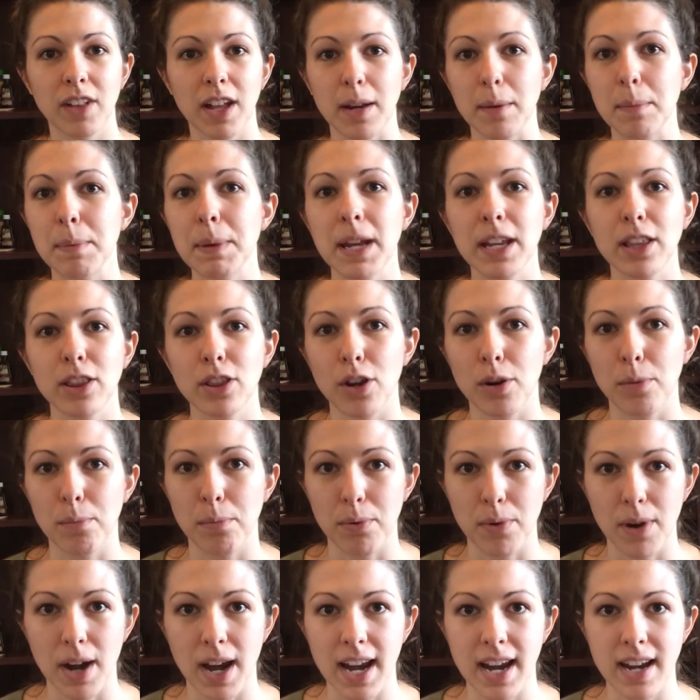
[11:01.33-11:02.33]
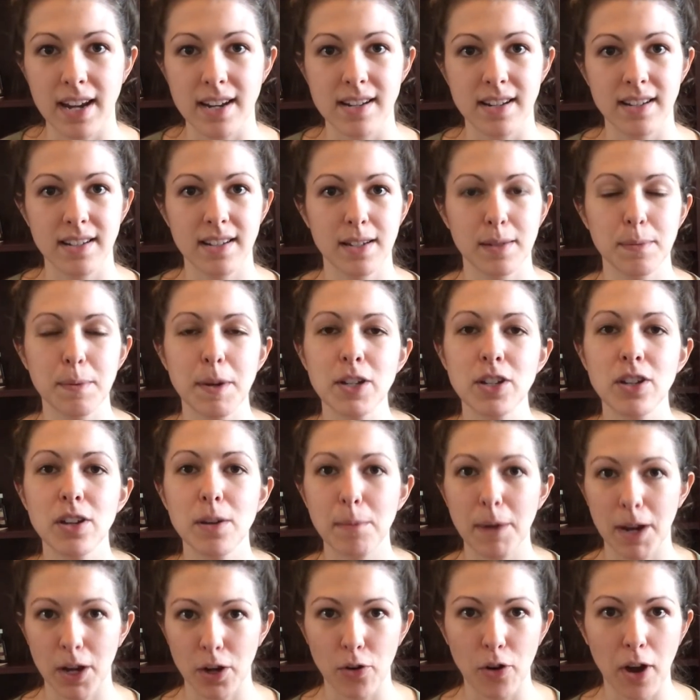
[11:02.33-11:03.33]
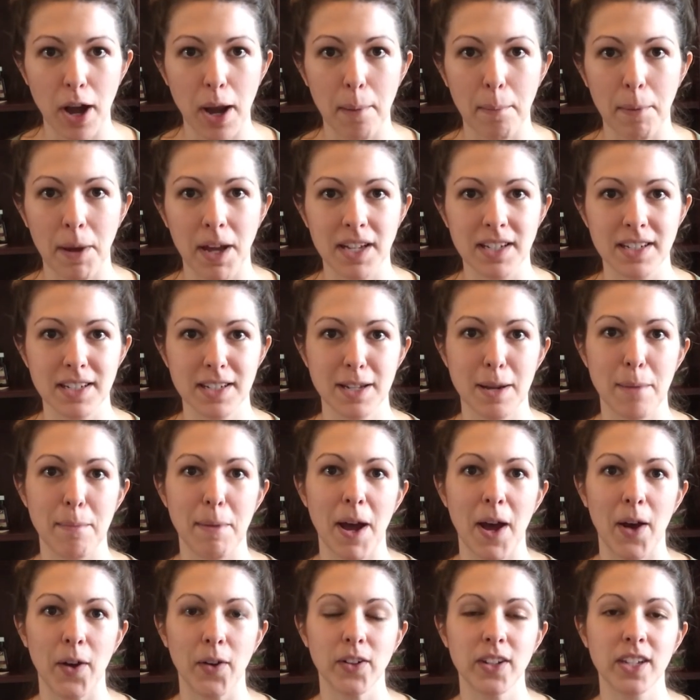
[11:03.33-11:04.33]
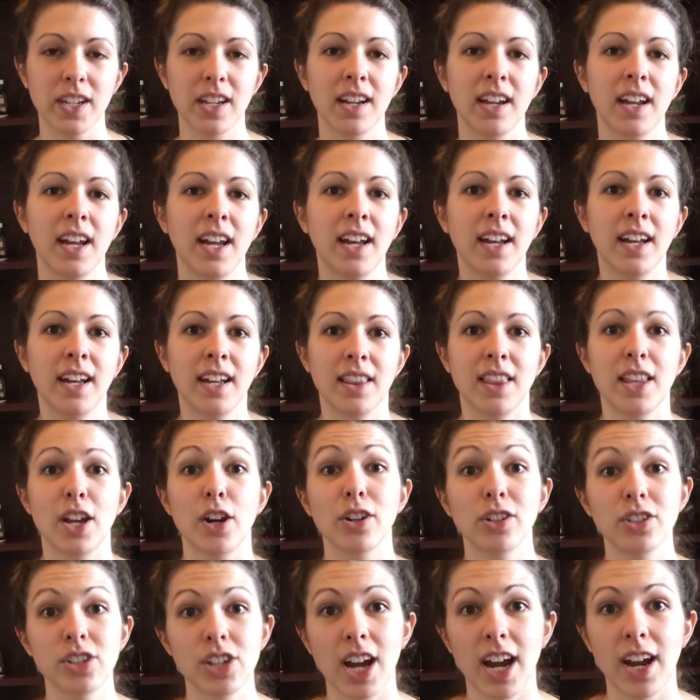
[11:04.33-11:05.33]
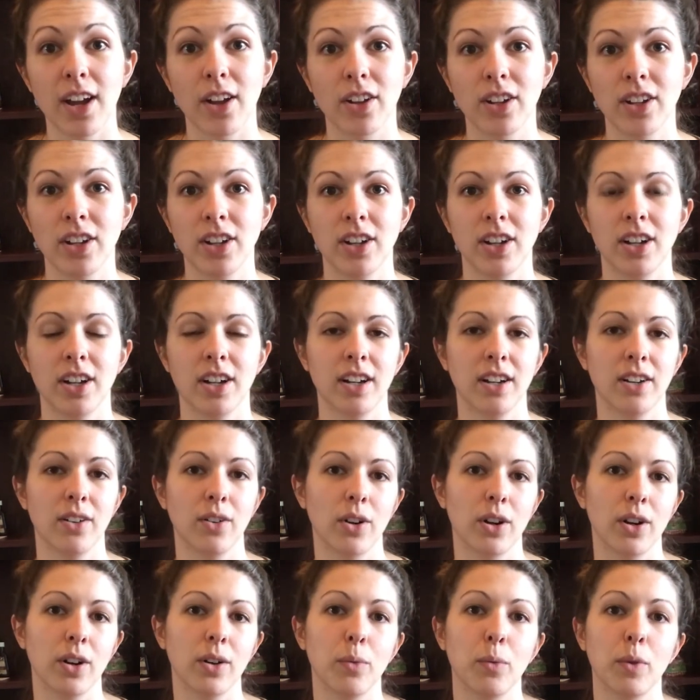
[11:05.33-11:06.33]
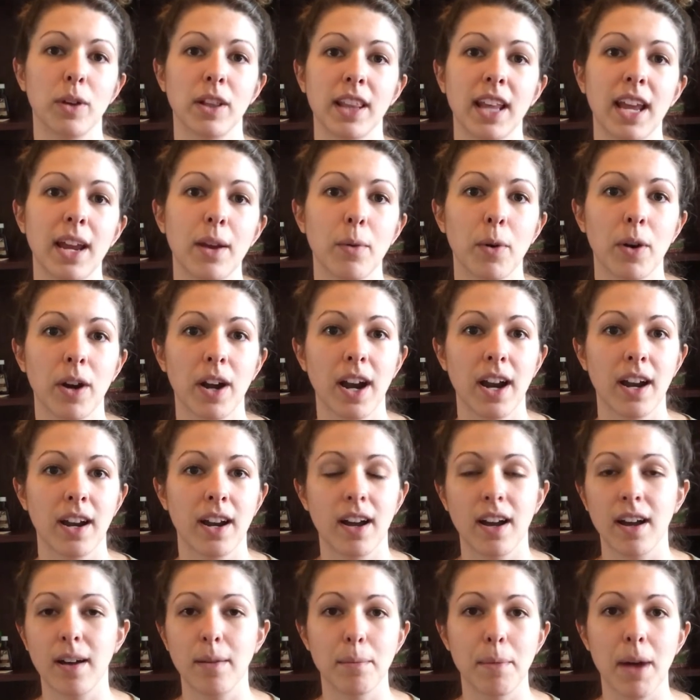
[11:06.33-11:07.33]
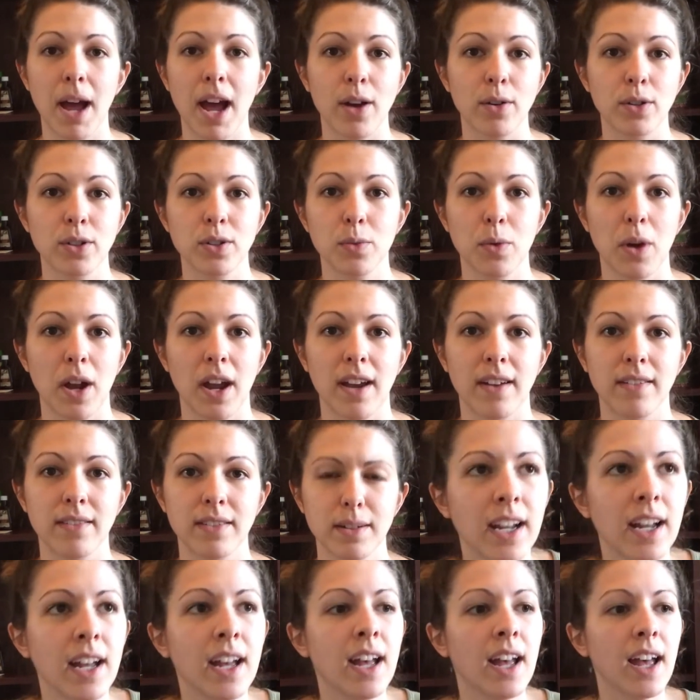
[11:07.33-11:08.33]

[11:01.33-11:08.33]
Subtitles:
of pick their brains, especially my grandma's, about their childhood or when they were housewives.